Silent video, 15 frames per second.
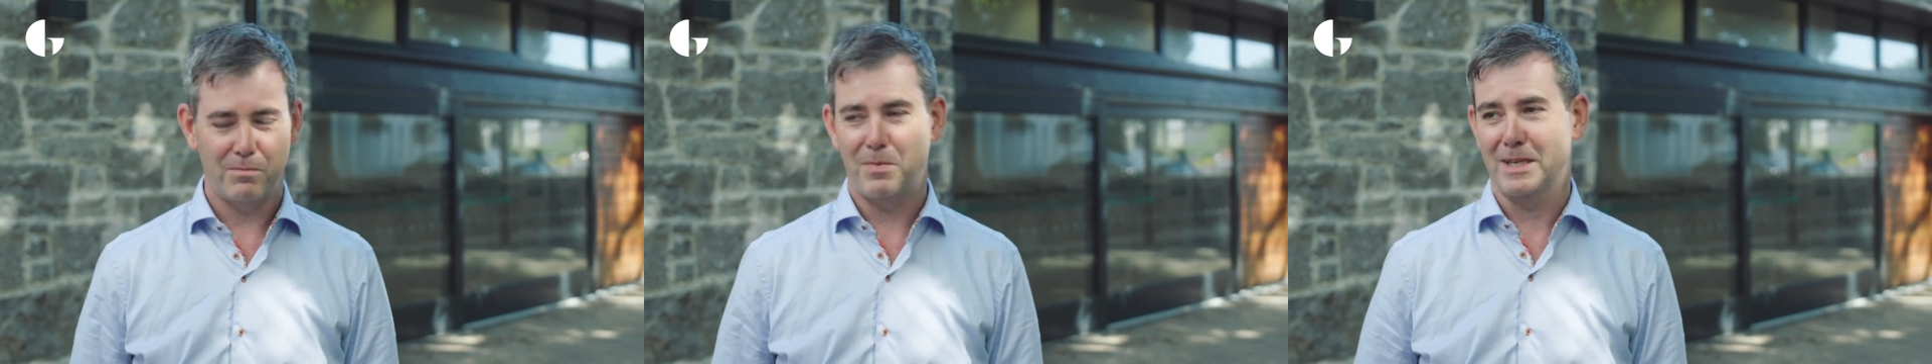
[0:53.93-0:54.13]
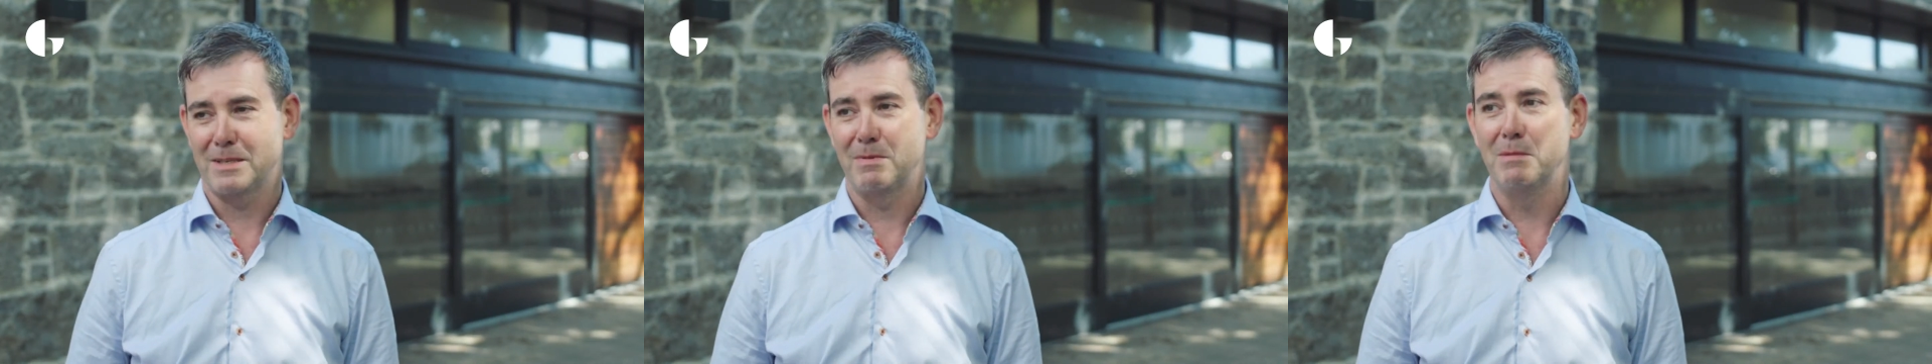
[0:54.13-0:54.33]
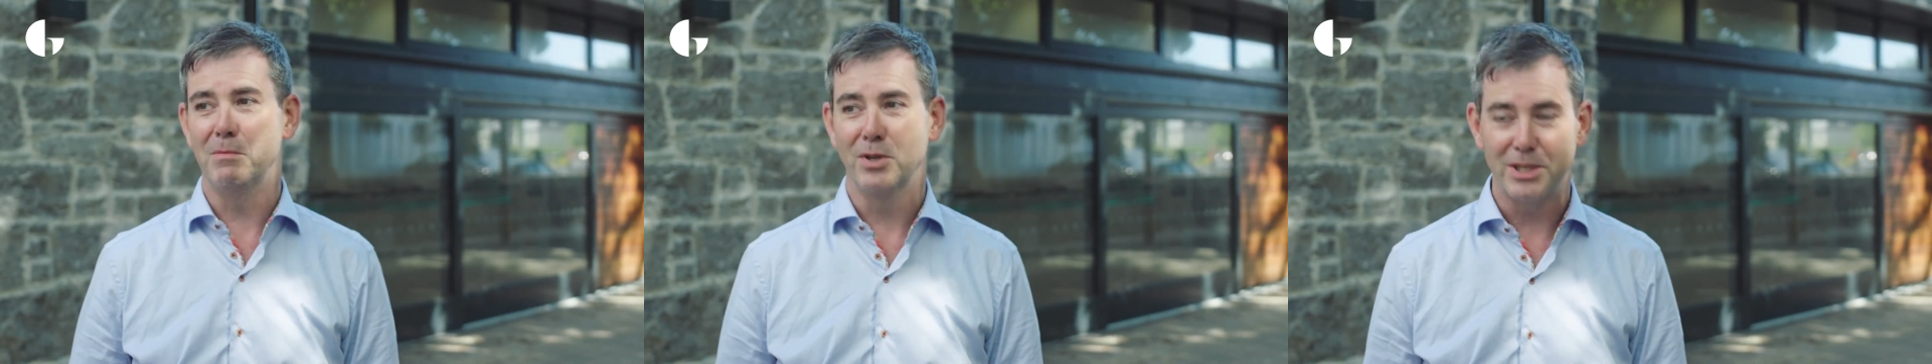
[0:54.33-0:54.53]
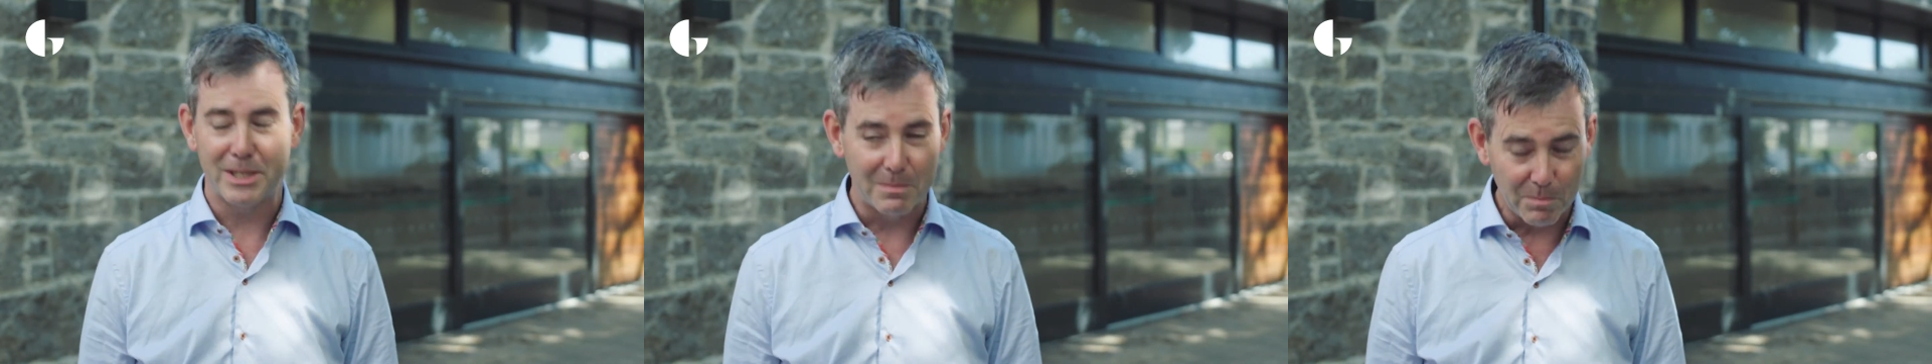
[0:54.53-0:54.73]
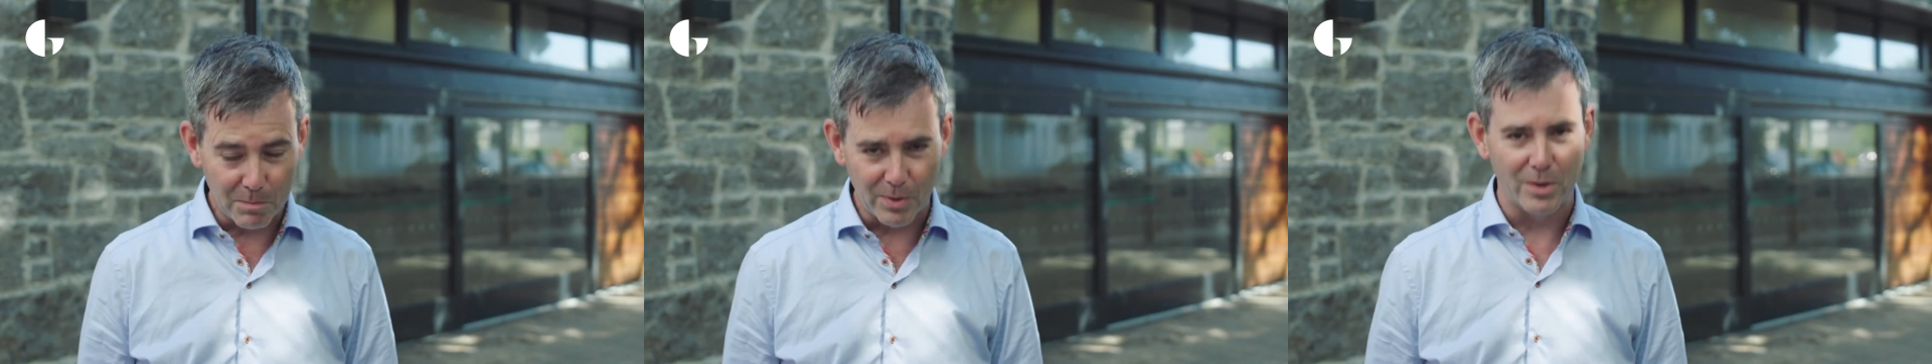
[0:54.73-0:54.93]
possibly
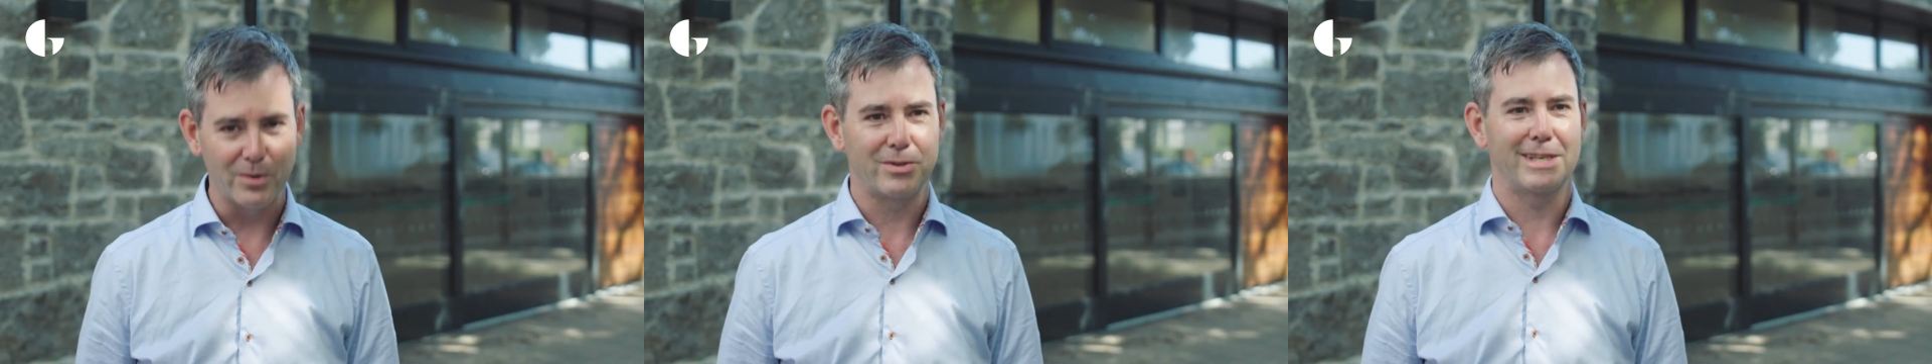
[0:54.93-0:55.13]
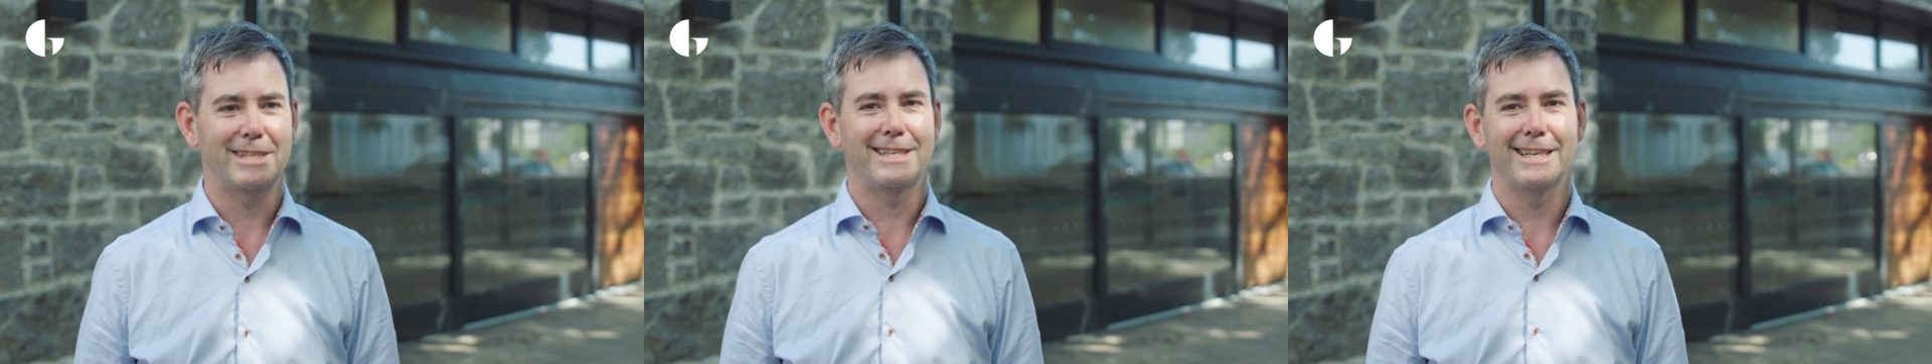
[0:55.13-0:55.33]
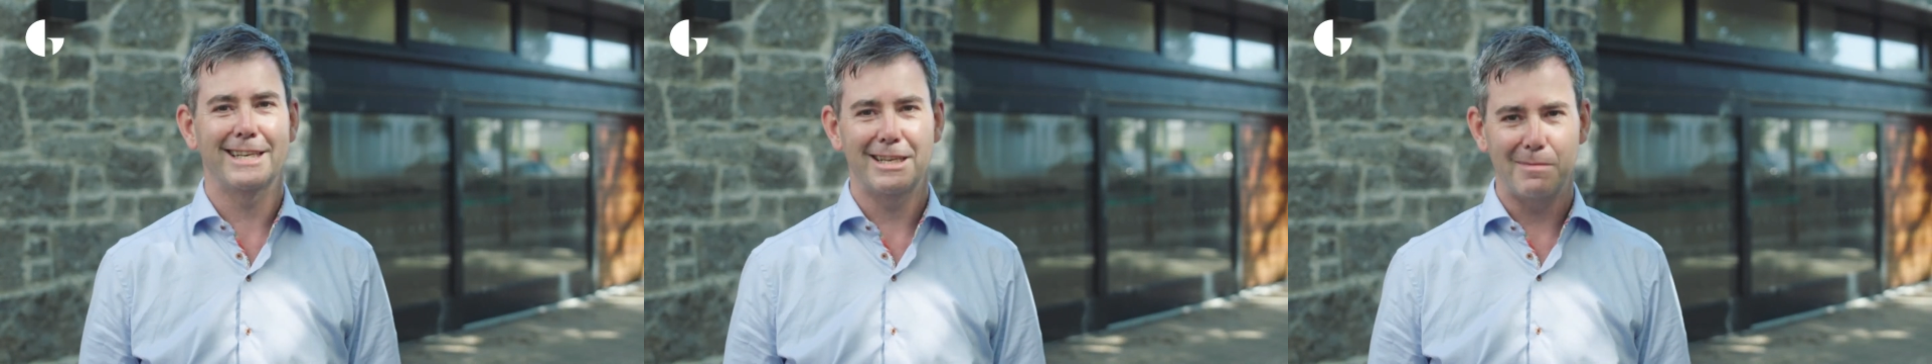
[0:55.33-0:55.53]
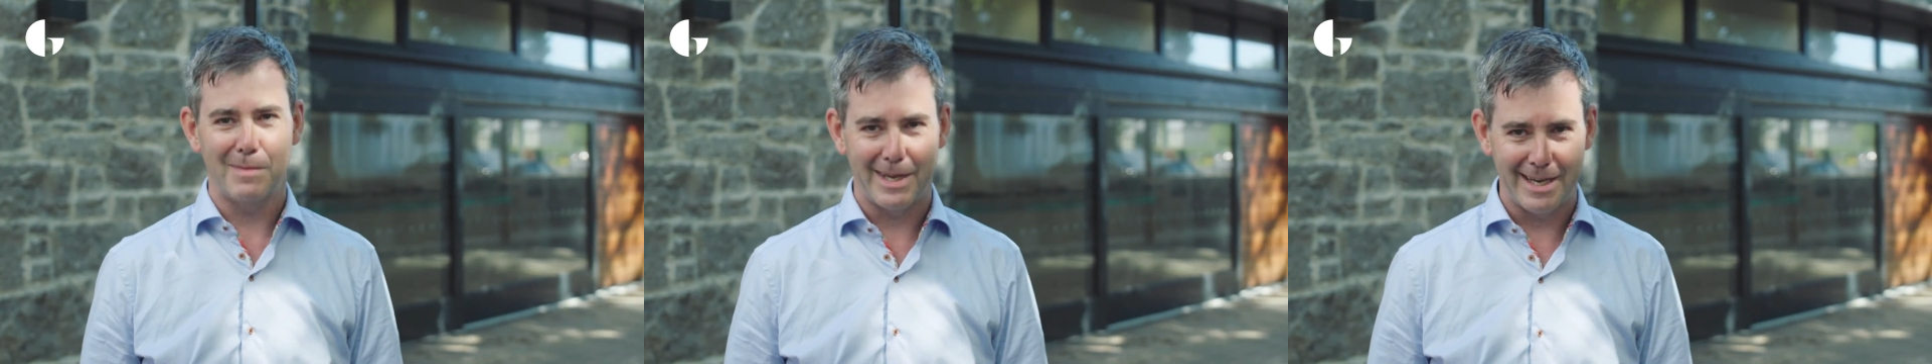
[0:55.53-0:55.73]
months processing it in my